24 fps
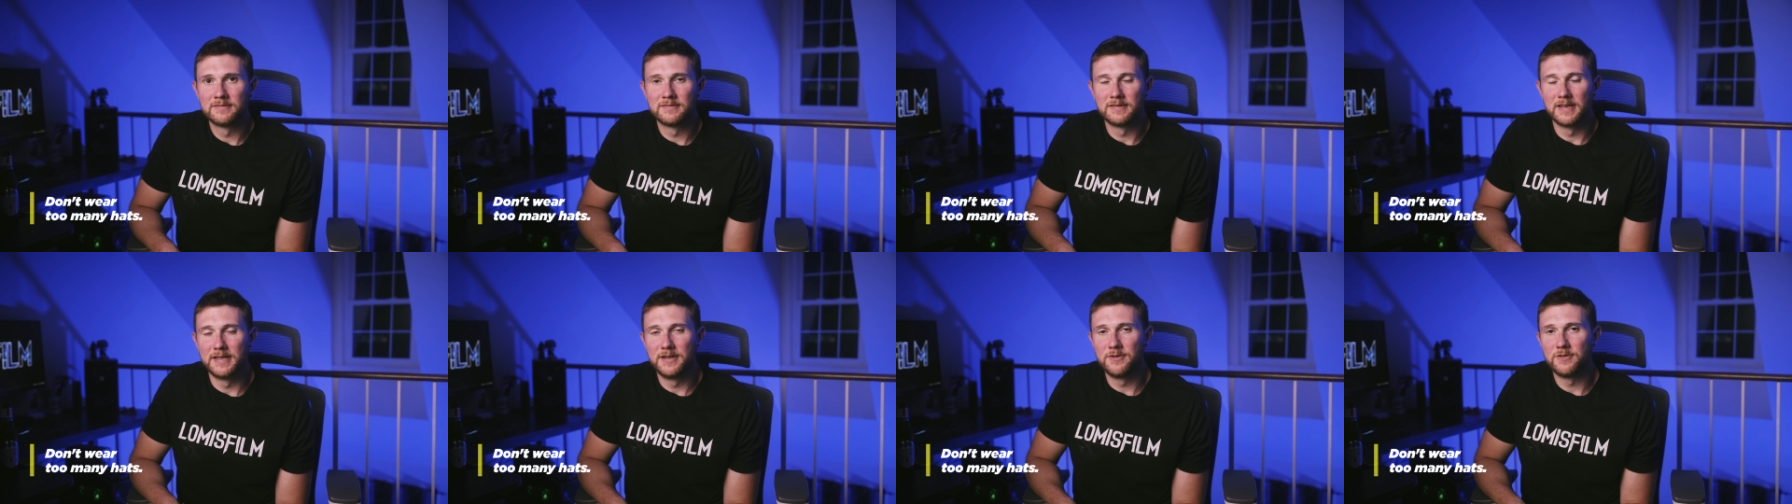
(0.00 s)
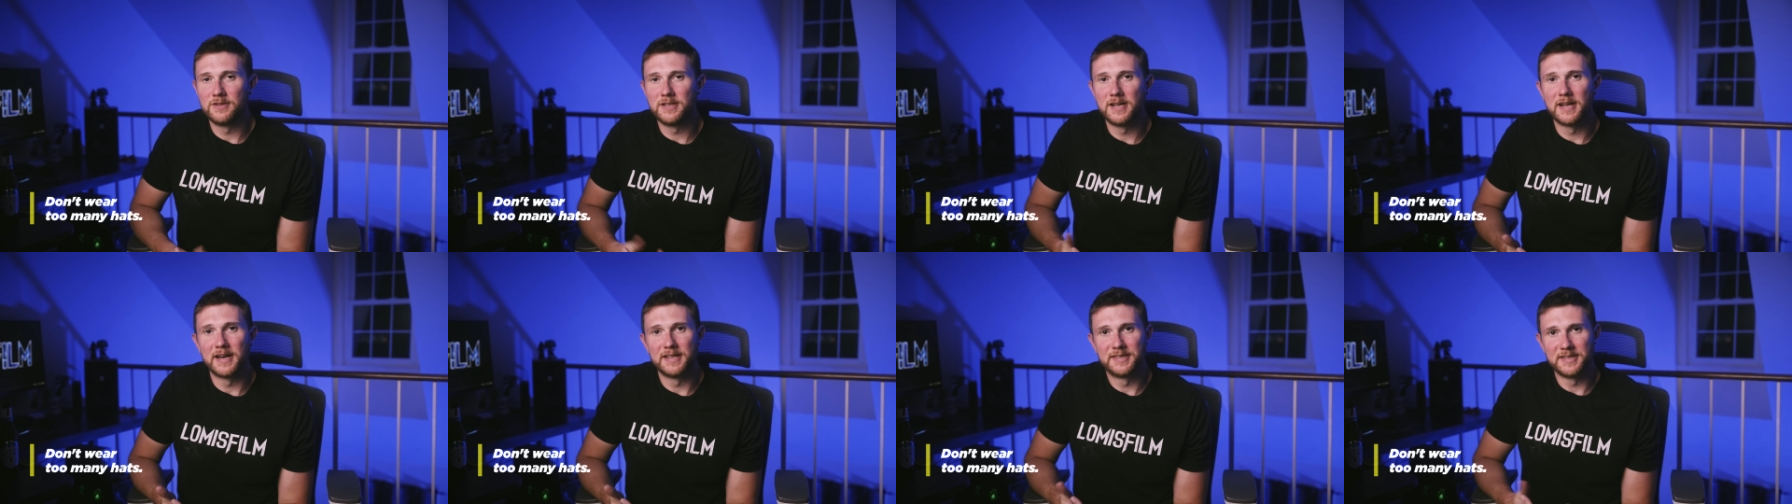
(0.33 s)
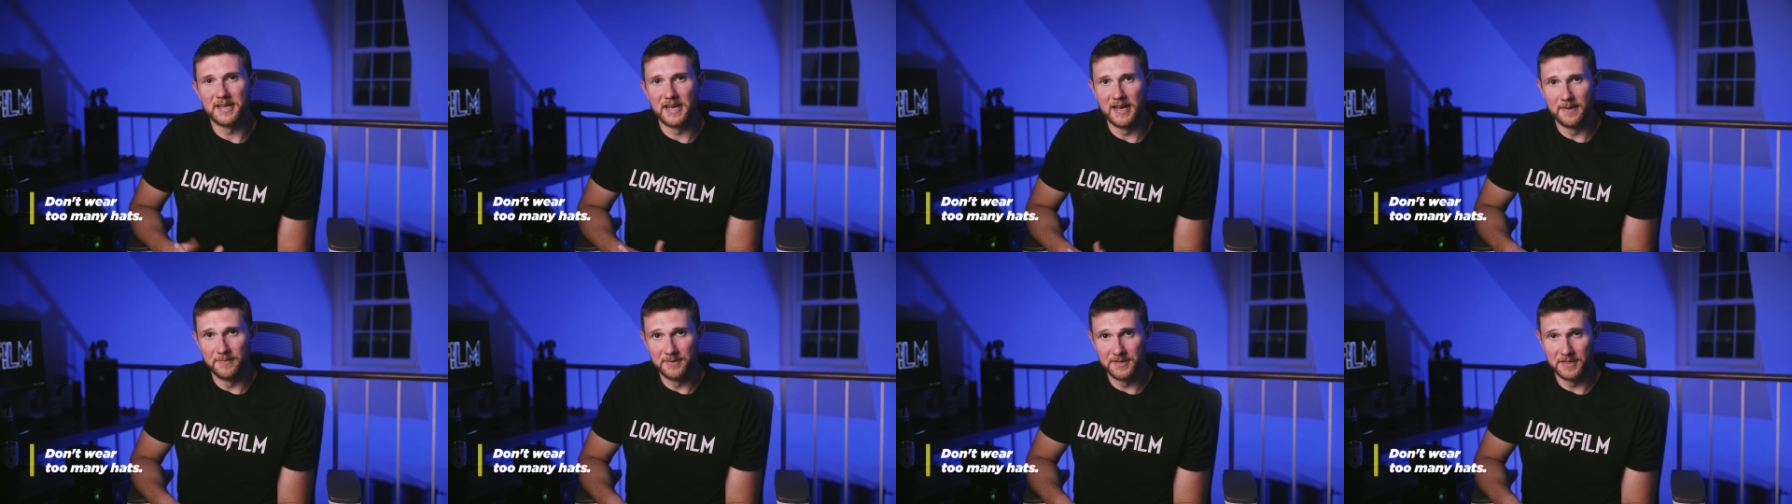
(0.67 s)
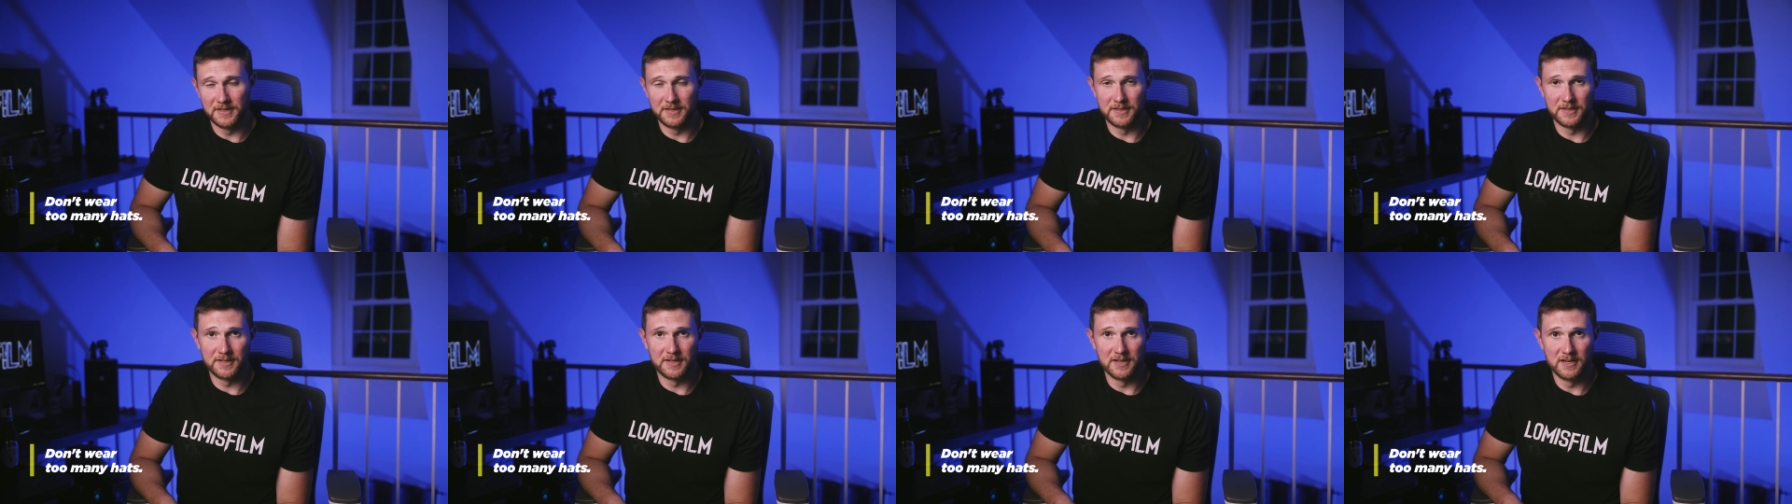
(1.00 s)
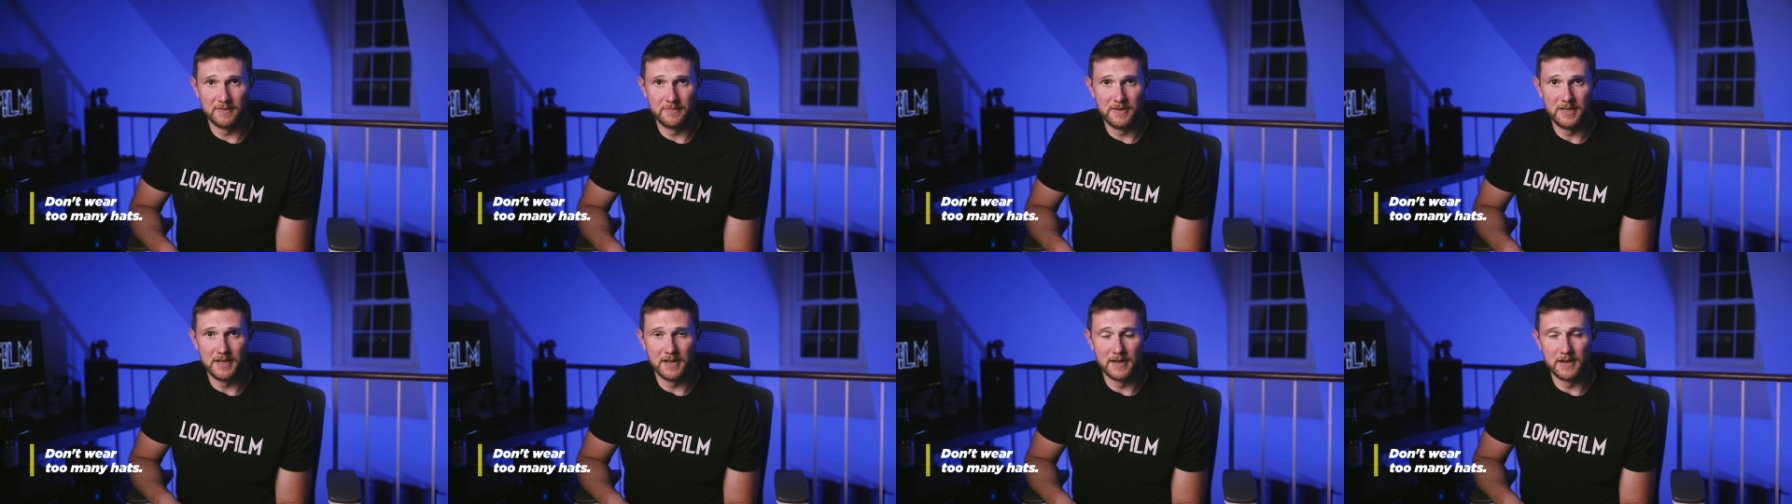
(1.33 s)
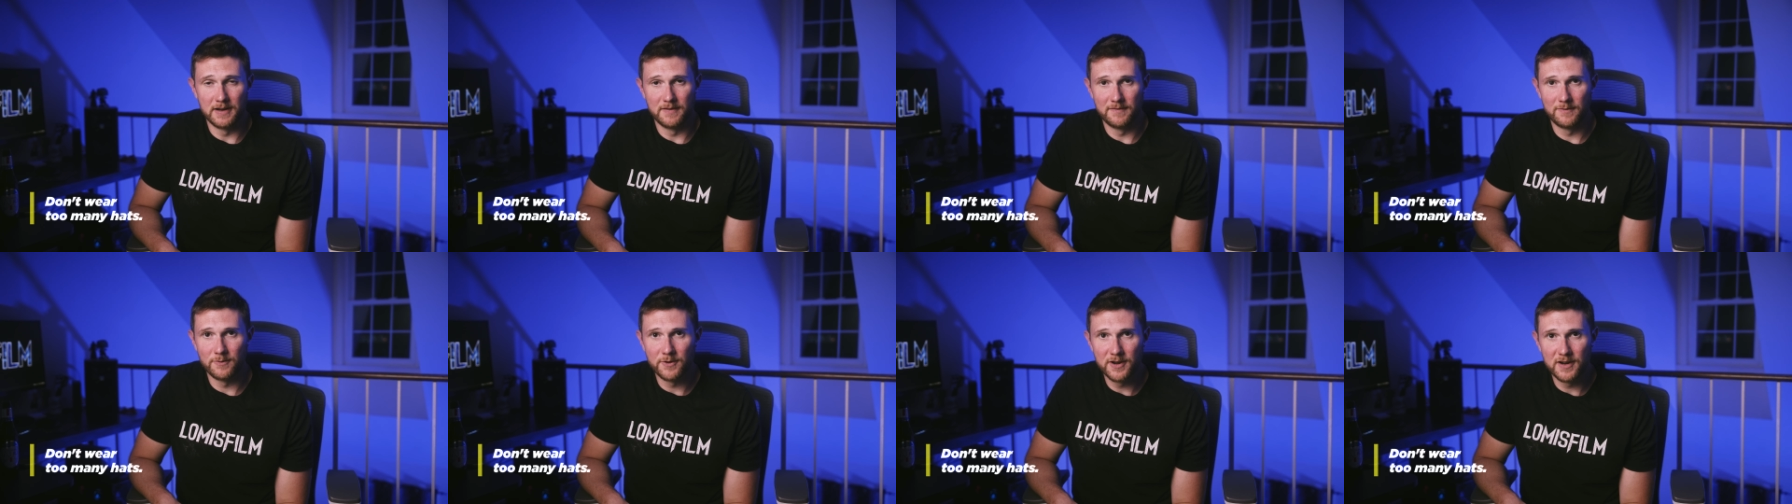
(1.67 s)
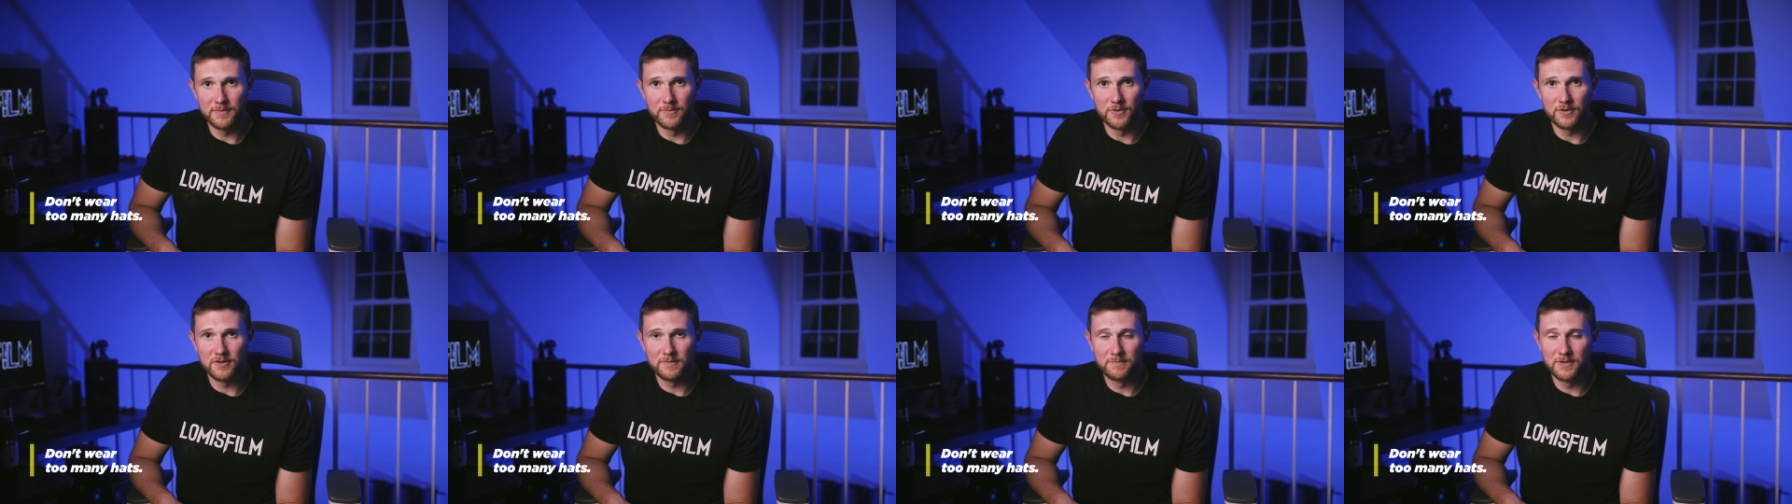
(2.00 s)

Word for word: I know a lot of times this is going to be unavoidable,